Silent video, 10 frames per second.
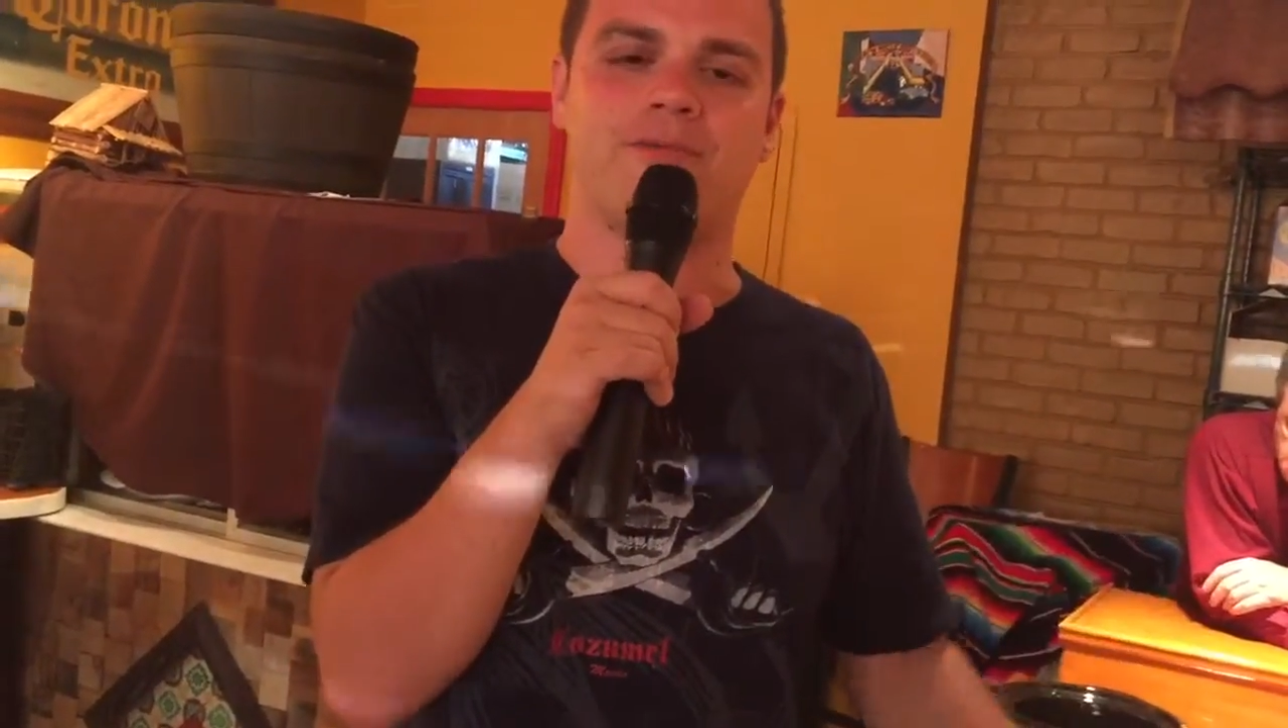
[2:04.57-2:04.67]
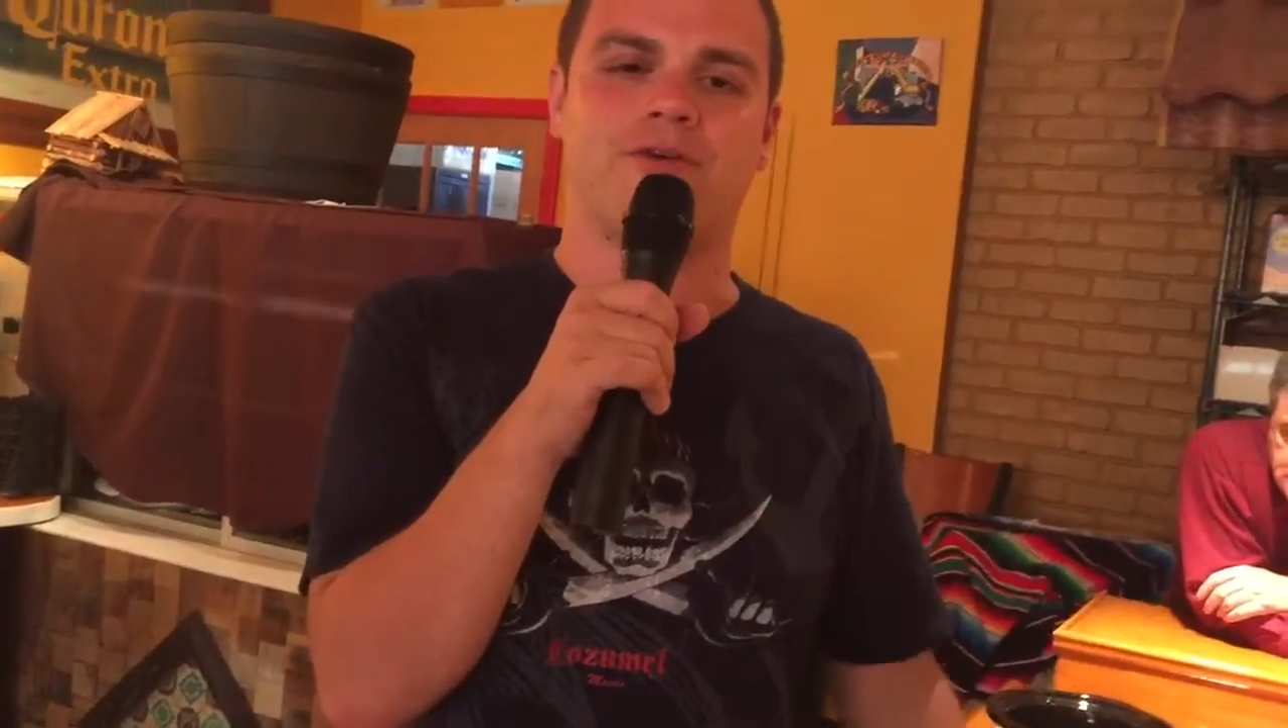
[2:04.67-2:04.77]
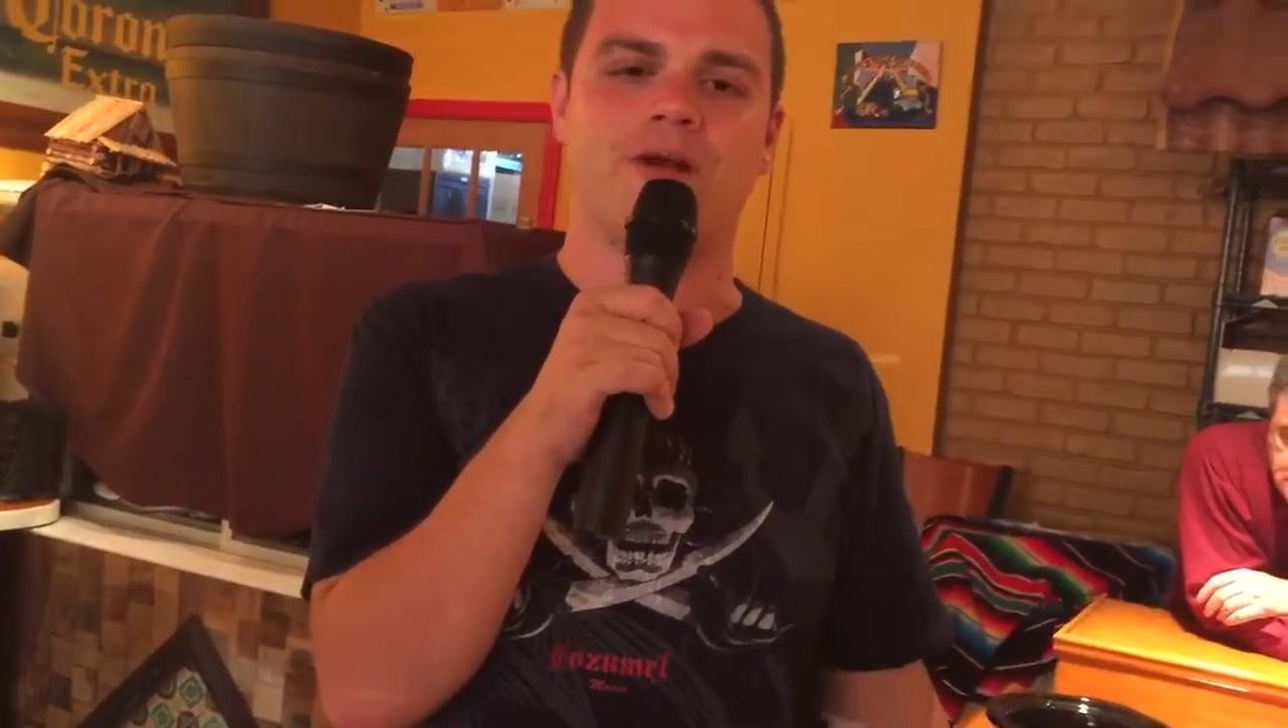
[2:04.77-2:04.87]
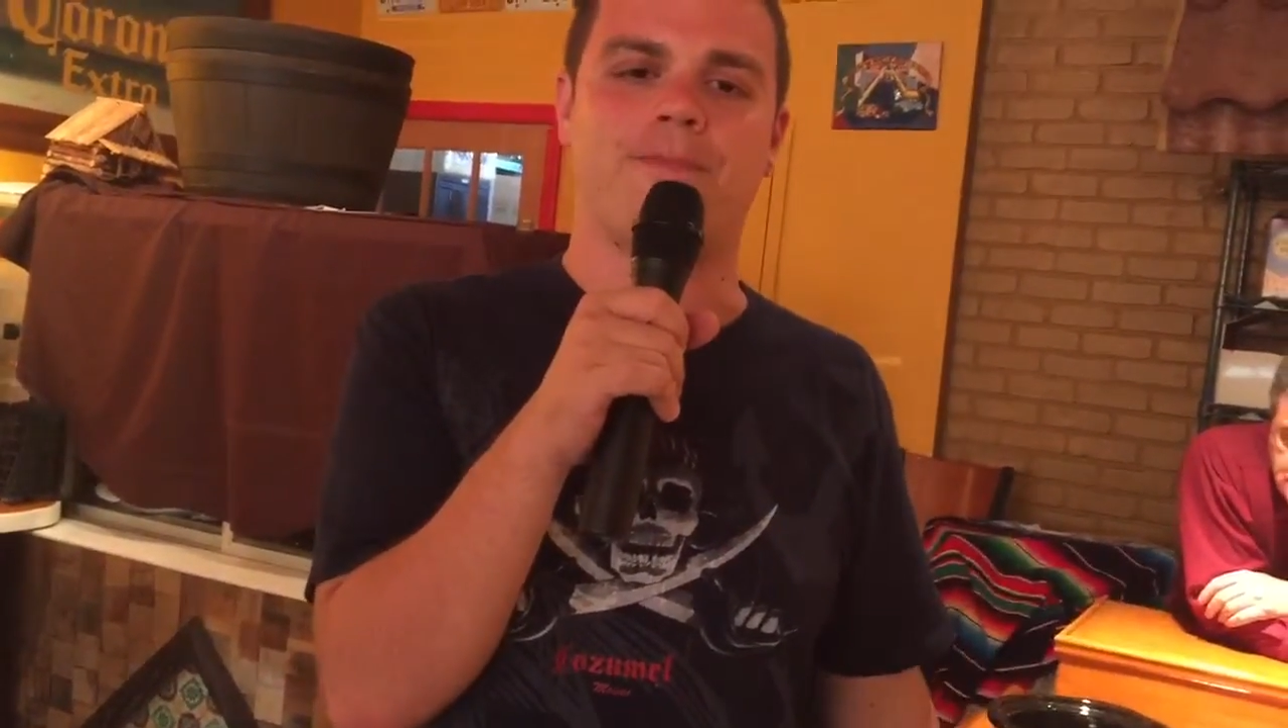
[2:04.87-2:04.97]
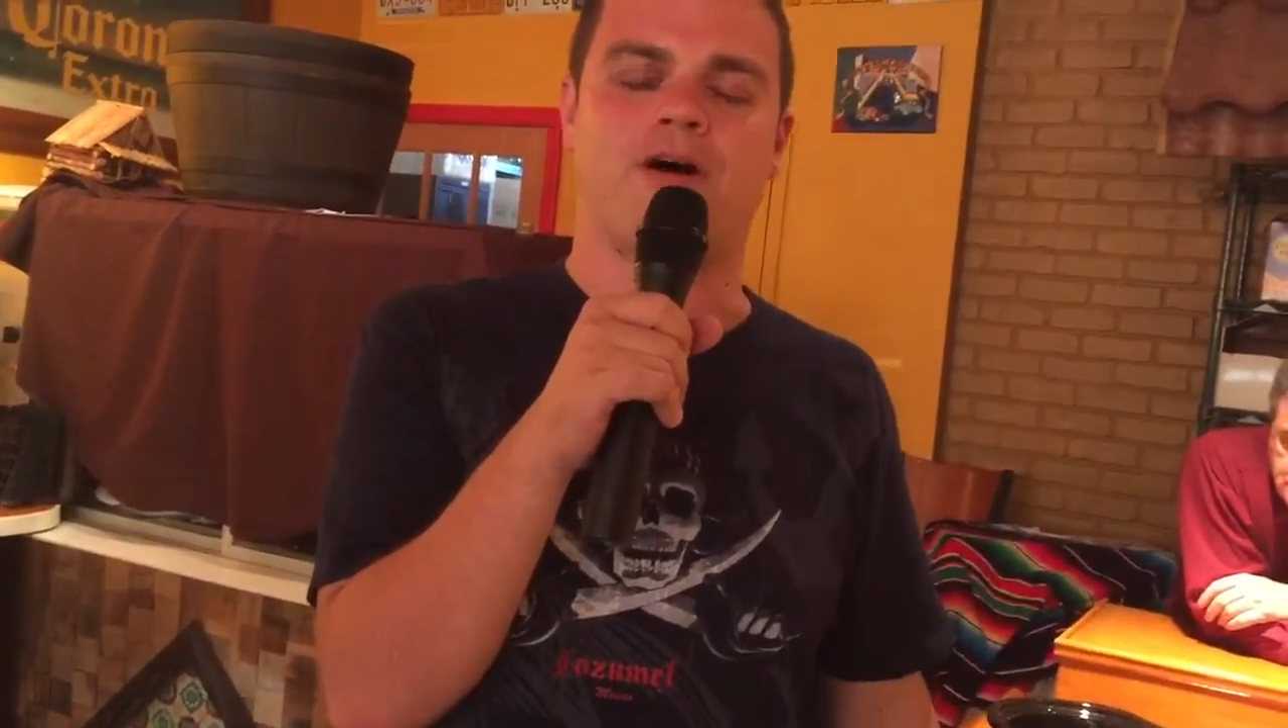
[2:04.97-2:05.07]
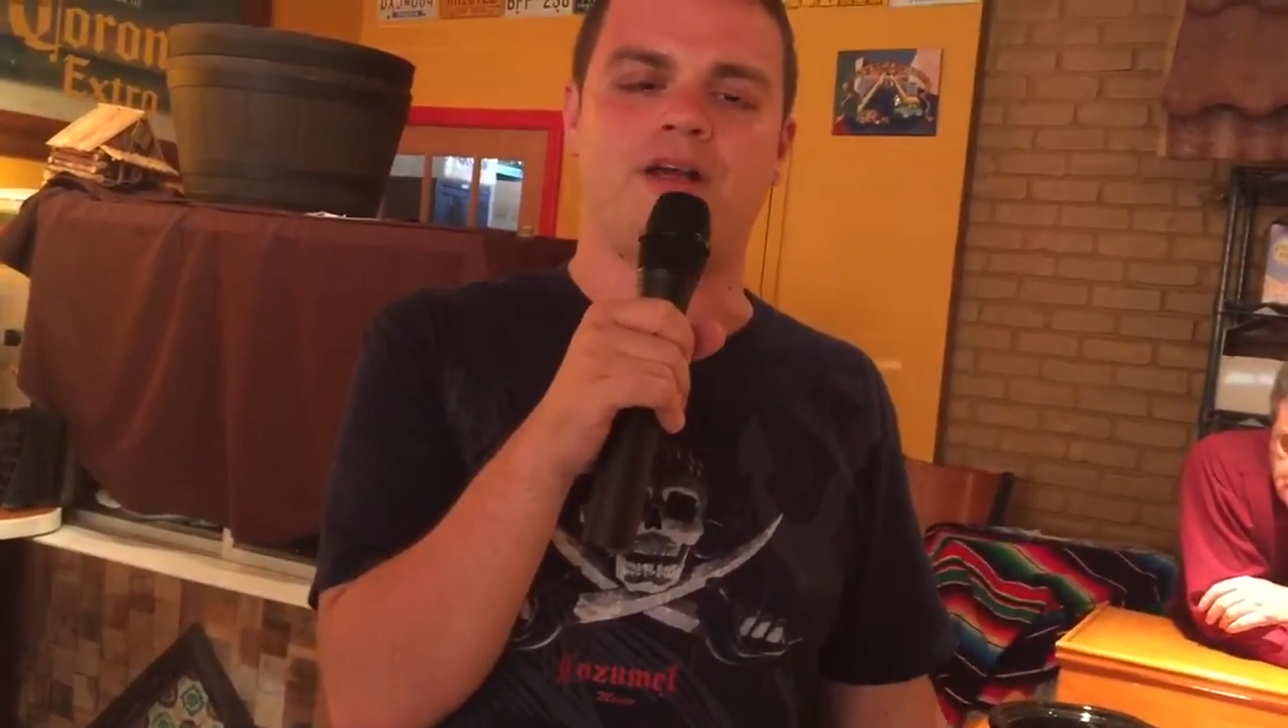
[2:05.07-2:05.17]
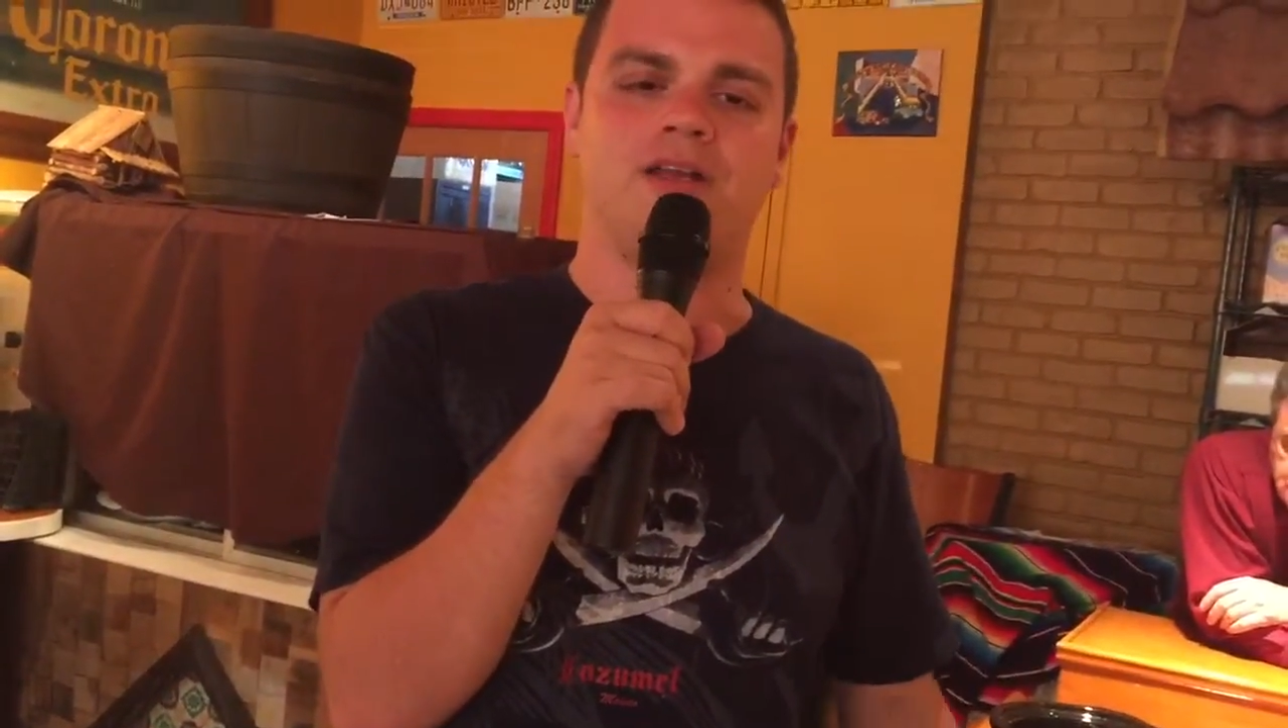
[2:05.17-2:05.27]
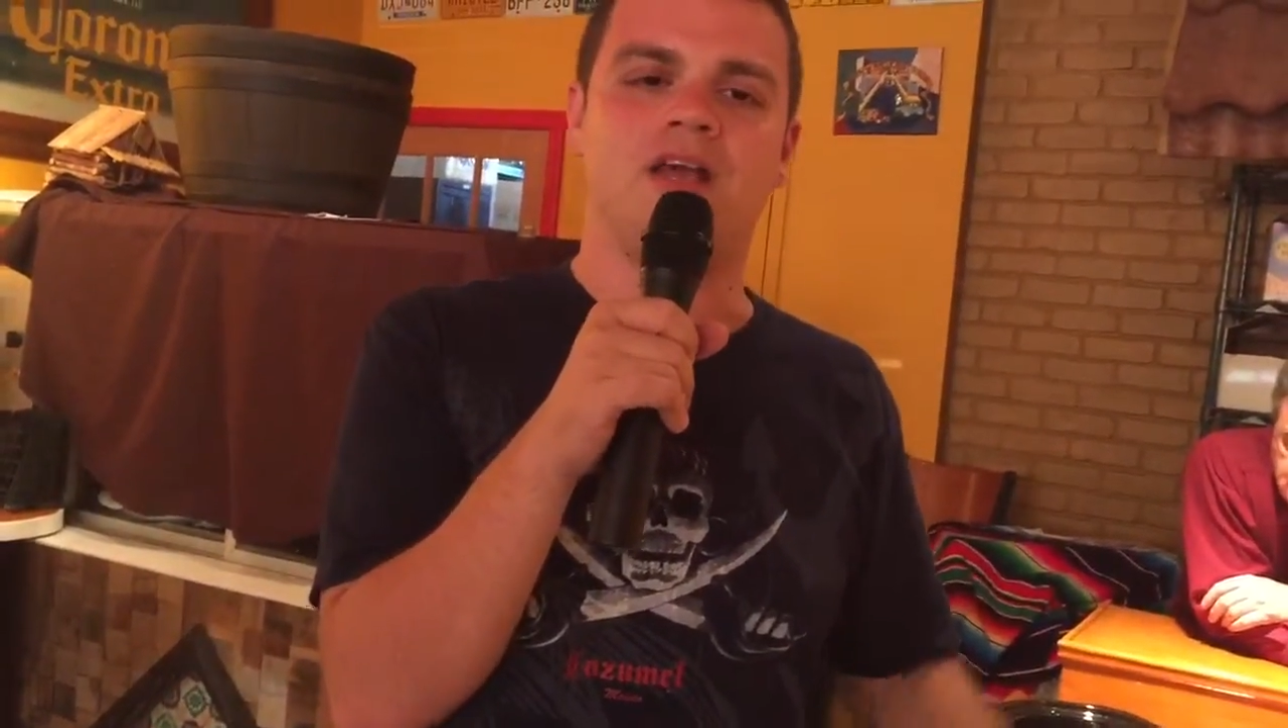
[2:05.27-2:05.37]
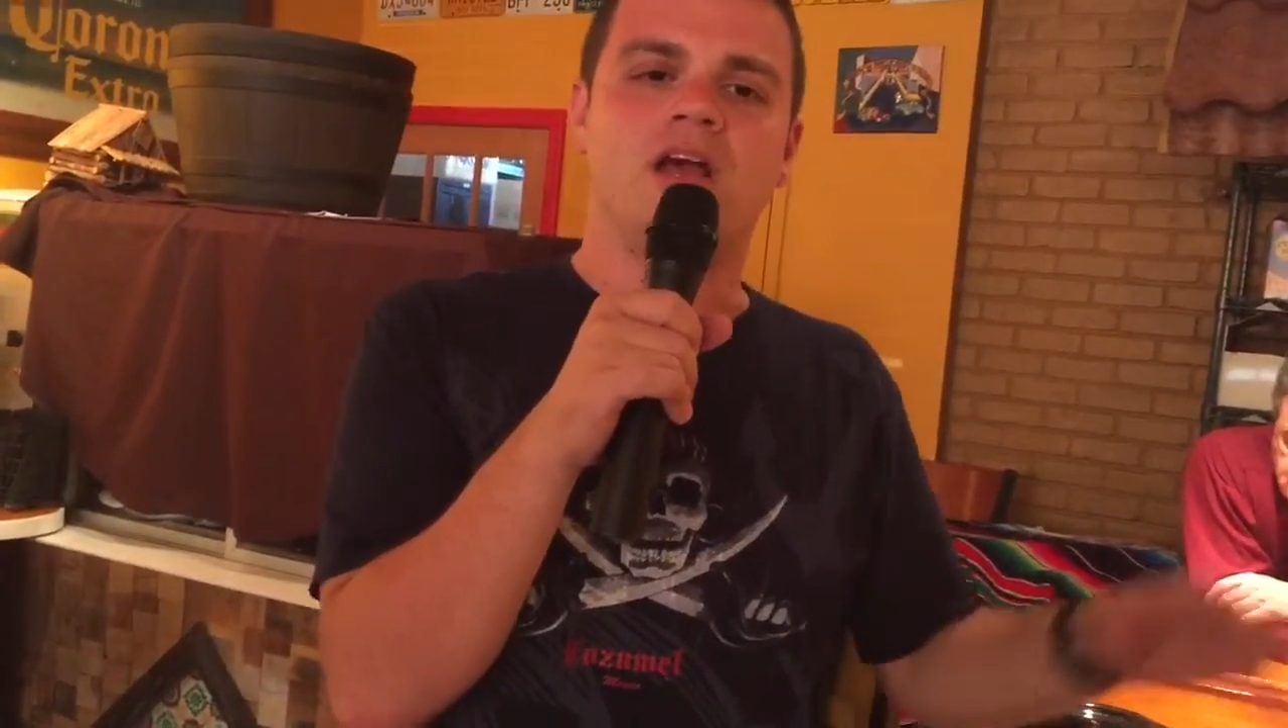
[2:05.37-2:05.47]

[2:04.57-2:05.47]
grip on